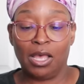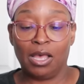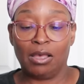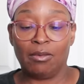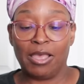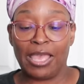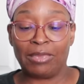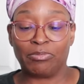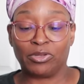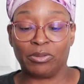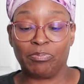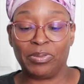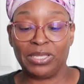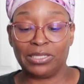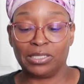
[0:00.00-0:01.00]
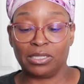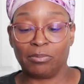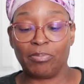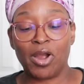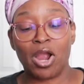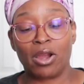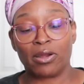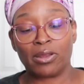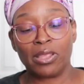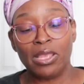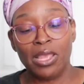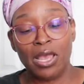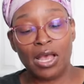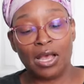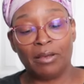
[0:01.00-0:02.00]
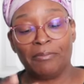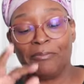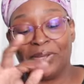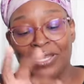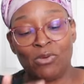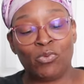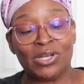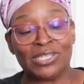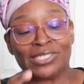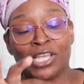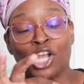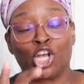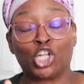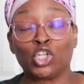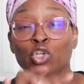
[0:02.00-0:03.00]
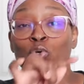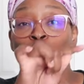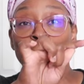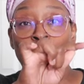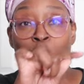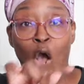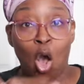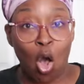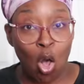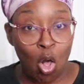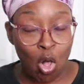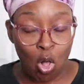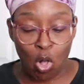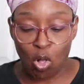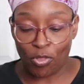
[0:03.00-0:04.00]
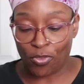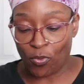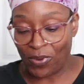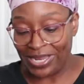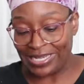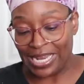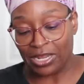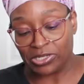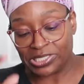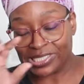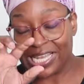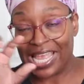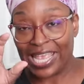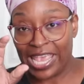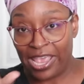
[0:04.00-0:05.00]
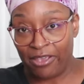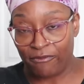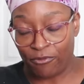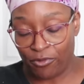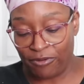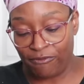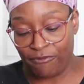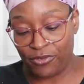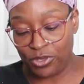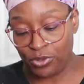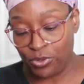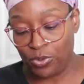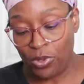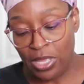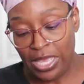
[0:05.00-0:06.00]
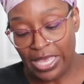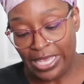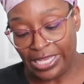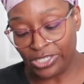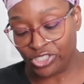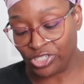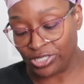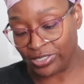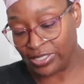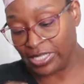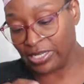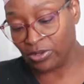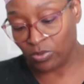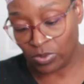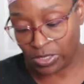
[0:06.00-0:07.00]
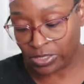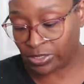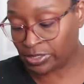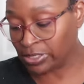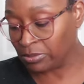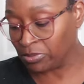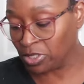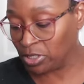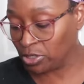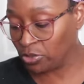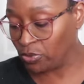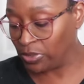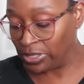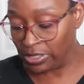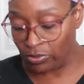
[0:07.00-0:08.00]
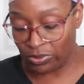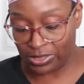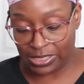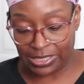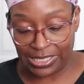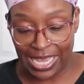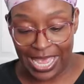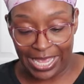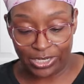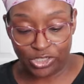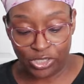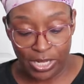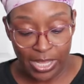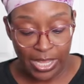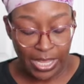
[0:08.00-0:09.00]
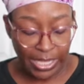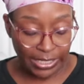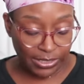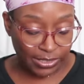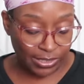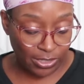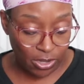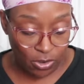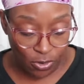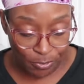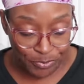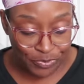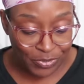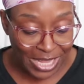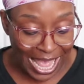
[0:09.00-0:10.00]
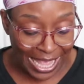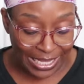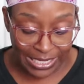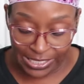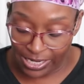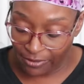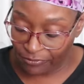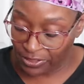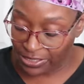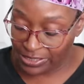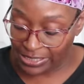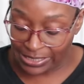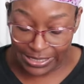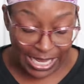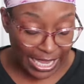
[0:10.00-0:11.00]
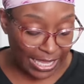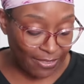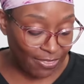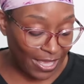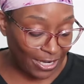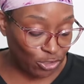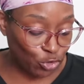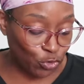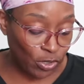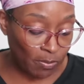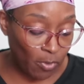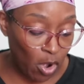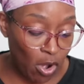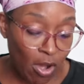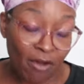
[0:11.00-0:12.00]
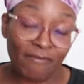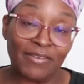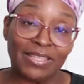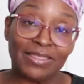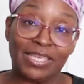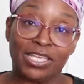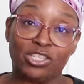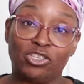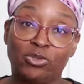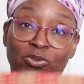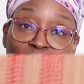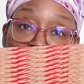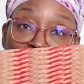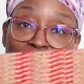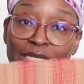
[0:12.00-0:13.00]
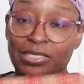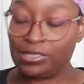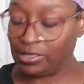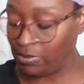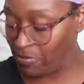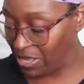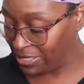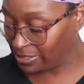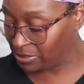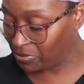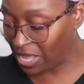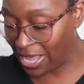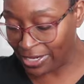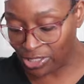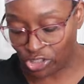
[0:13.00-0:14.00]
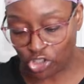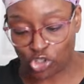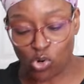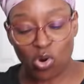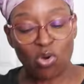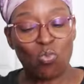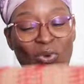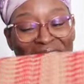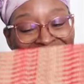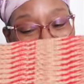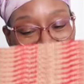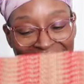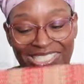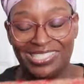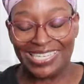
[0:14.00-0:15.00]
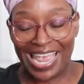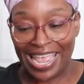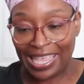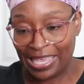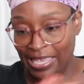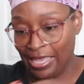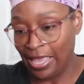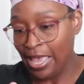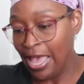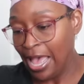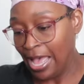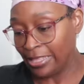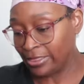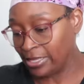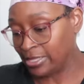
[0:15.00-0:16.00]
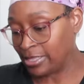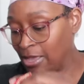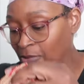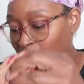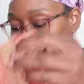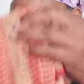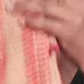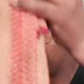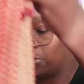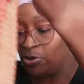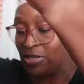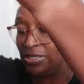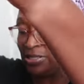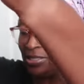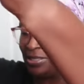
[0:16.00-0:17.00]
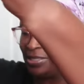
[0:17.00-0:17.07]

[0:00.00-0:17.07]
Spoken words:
able to peel it apart, but it wasn't glued all the way down. It's like every few inches, then there was some glue and it was attached. And so I can definitely see taking that trim off and then using this to make some kind of short waisted jacket. I think that would be cute because